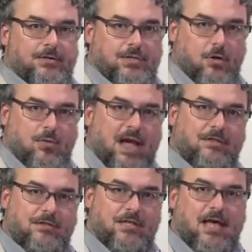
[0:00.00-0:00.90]
So
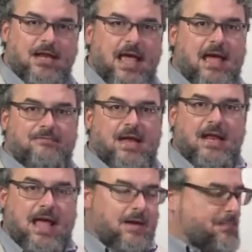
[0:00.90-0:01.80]
rather than have
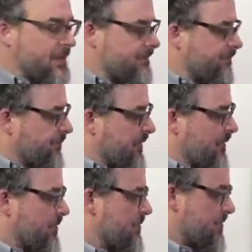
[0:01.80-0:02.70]
that happen,
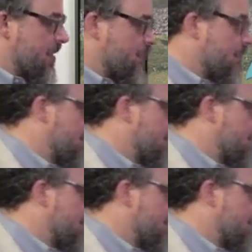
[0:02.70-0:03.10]
you start